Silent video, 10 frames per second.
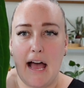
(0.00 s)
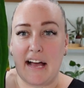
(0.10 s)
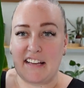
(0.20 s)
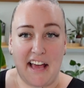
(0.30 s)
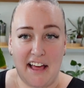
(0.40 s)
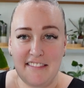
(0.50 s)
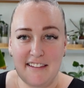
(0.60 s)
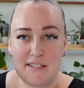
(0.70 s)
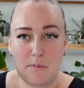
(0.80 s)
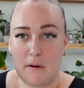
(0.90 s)
Again,
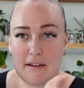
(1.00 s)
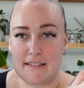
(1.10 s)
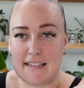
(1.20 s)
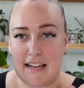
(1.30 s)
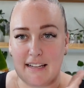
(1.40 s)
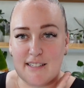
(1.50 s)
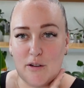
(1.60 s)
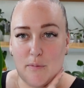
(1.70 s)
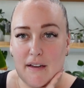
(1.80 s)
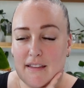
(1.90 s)
this one is getting
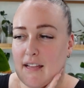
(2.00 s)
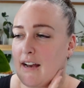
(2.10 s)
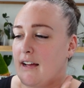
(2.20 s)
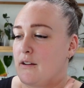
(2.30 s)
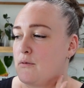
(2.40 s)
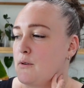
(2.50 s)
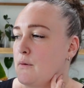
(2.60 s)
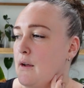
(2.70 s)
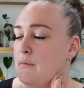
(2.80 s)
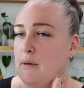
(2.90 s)
so big that I don't know
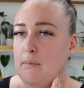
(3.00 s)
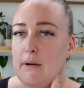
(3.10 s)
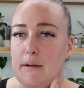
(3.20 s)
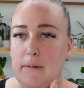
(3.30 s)
where I'm gonna put it,